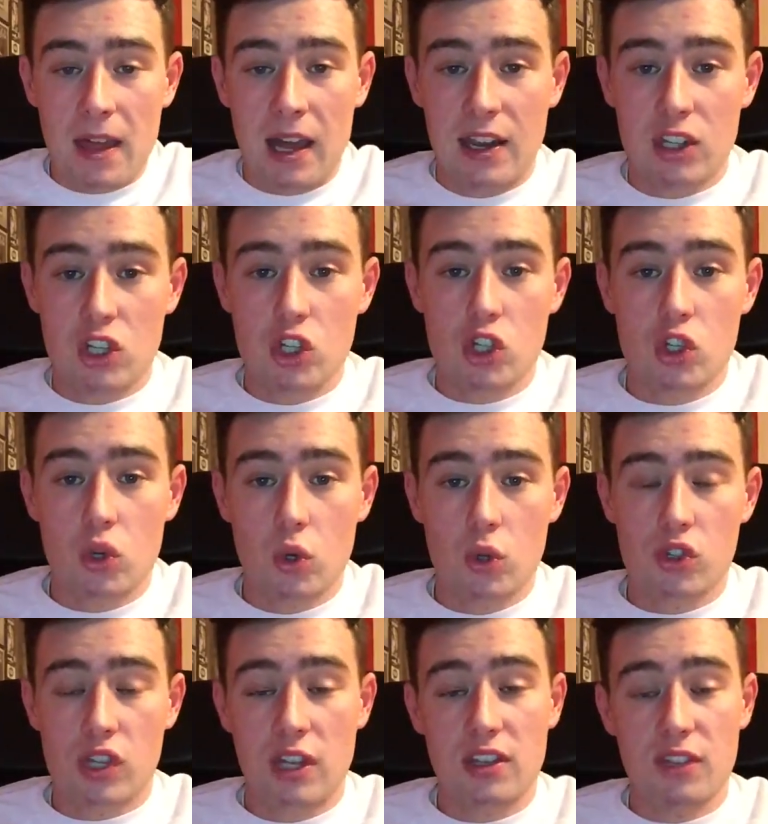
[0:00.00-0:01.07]
And it just
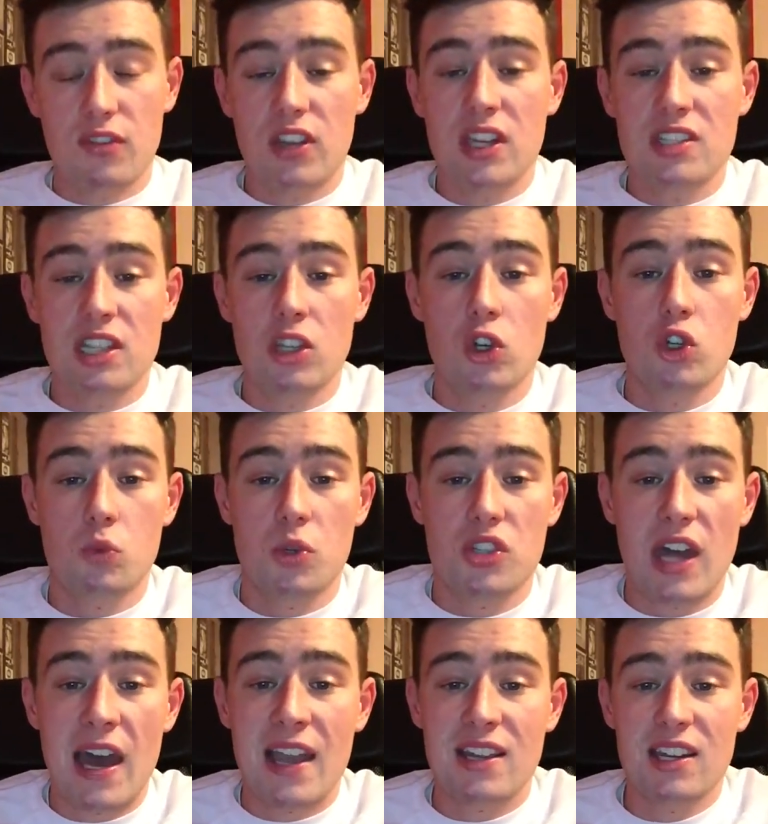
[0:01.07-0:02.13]
shows, and the phrase he used was
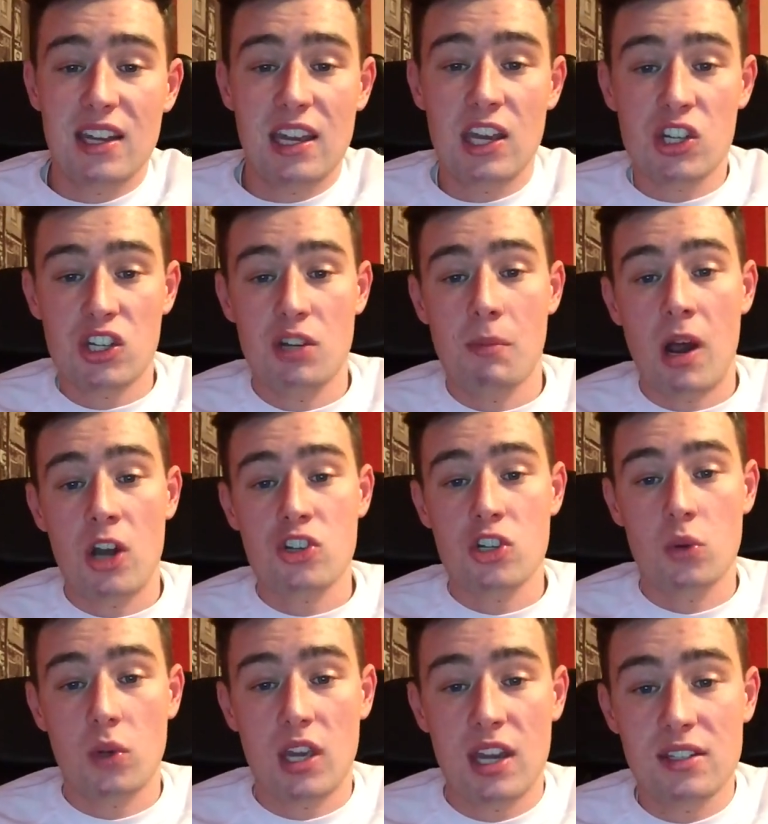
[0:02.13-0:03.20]
the aggregation of
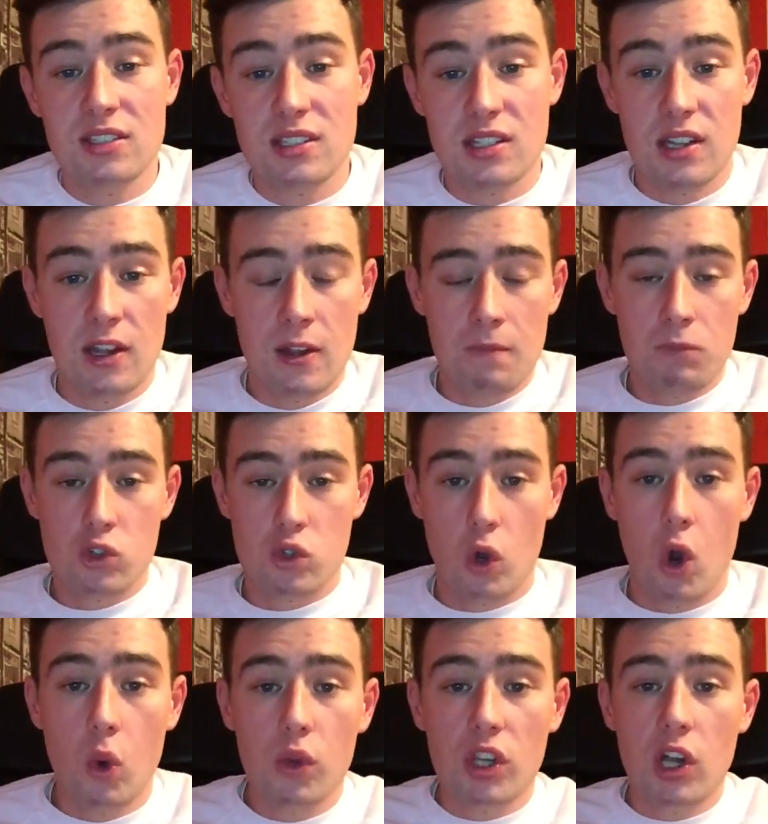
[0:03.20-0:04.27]
marginal gains. So
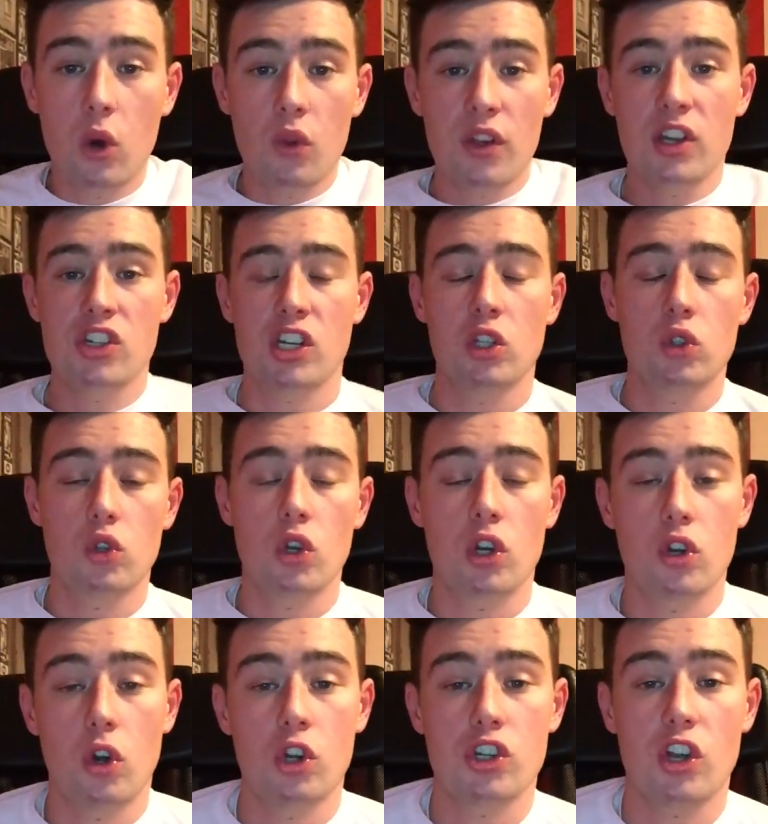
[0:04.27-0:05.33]
all the little things you can do
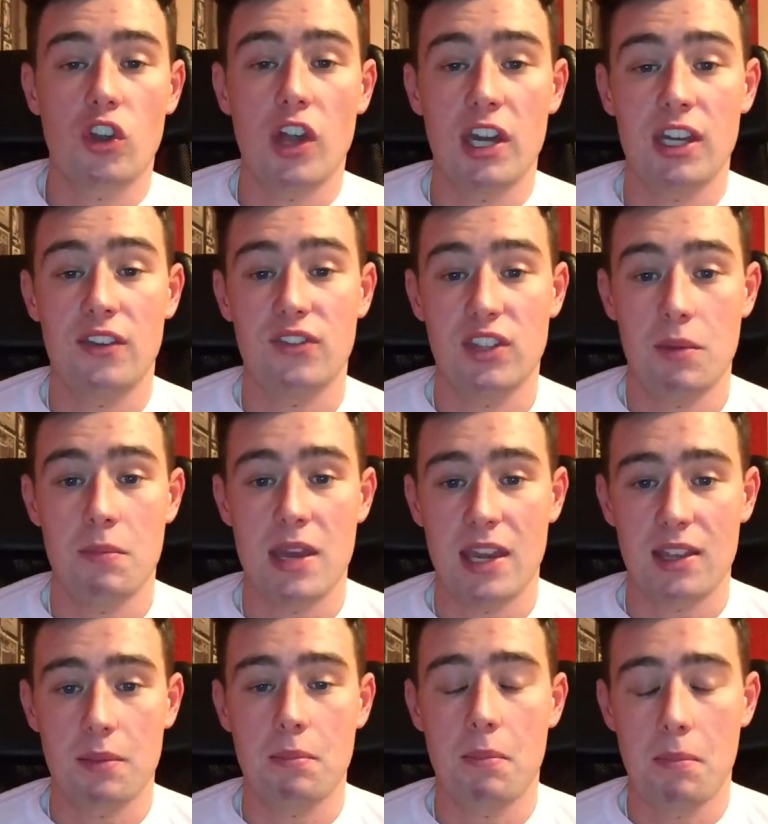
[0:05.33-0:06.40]
across your life that
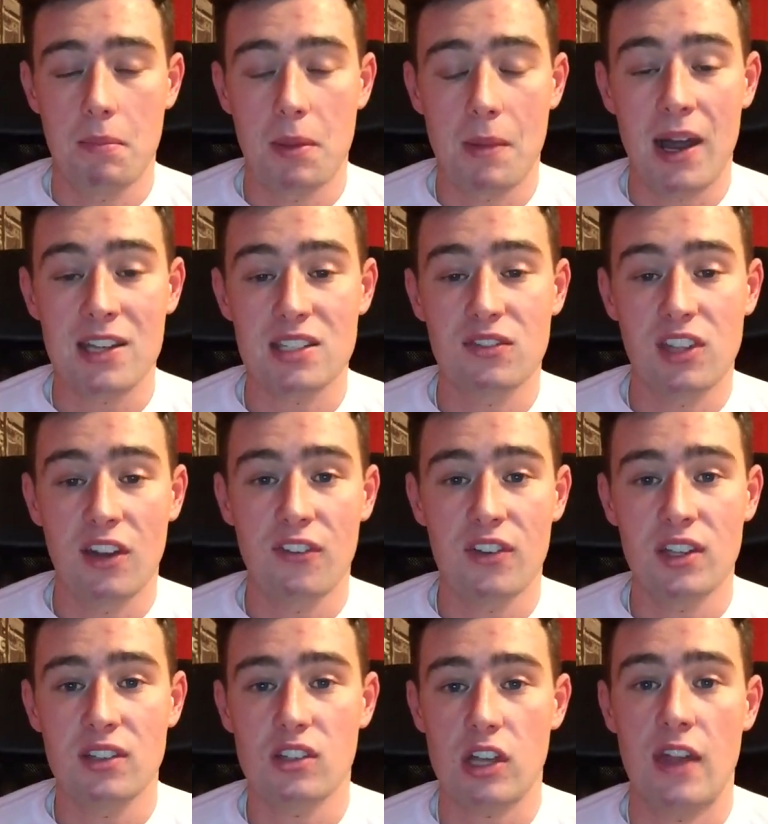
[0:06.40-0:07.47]
make the massive
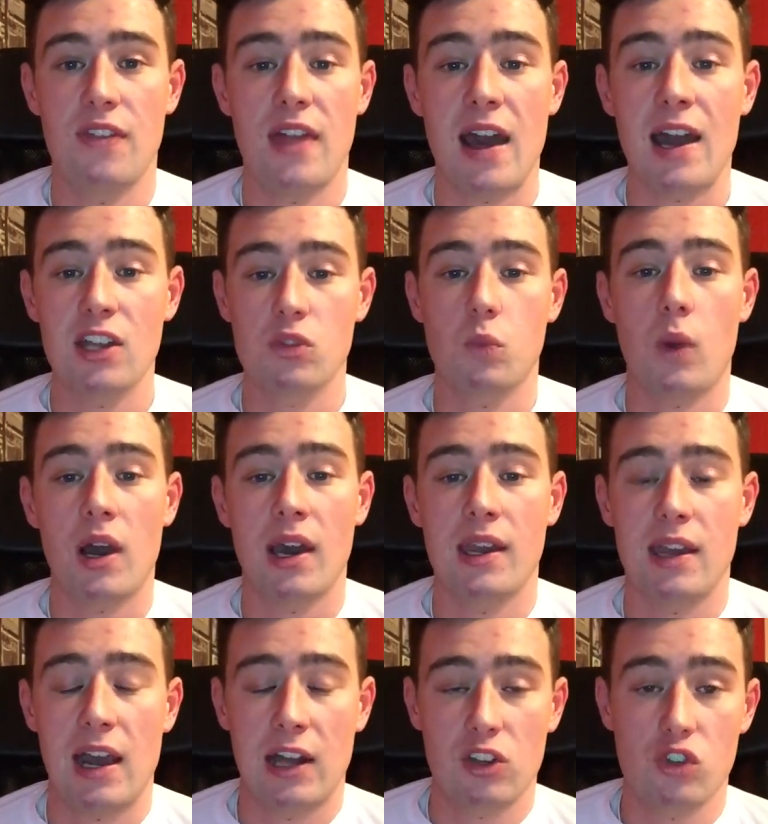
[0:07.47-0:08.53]
difference. And that is
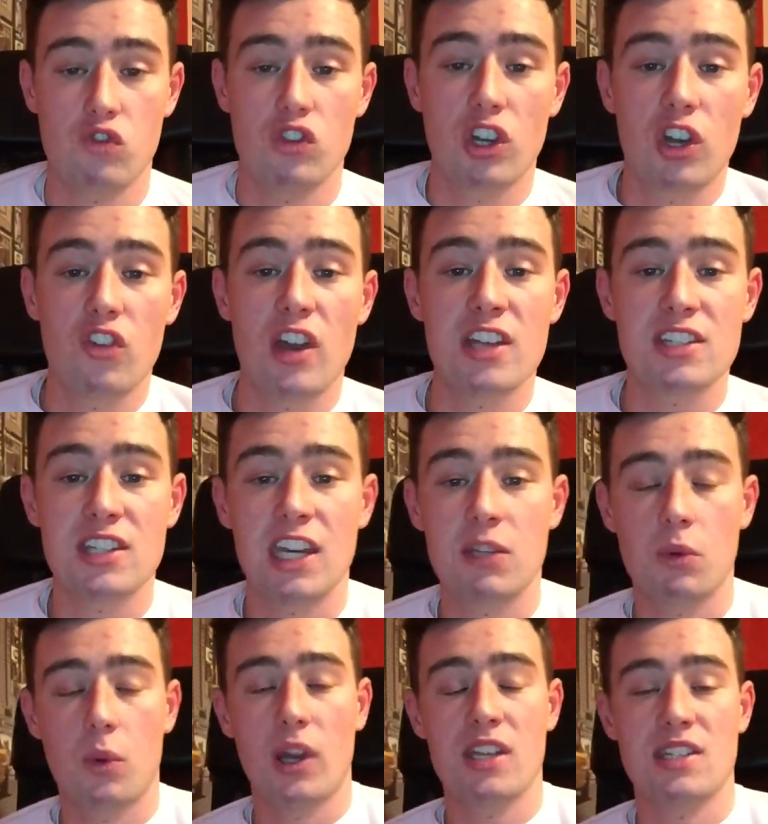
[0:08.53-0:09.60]
why I just really resonated
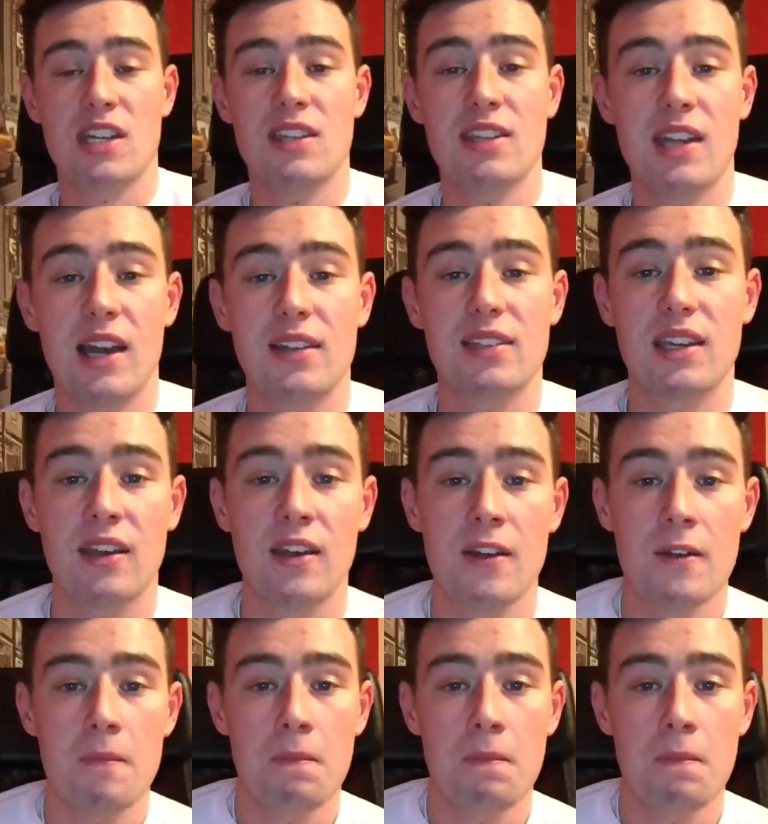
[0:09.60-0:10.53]
with what he said that day.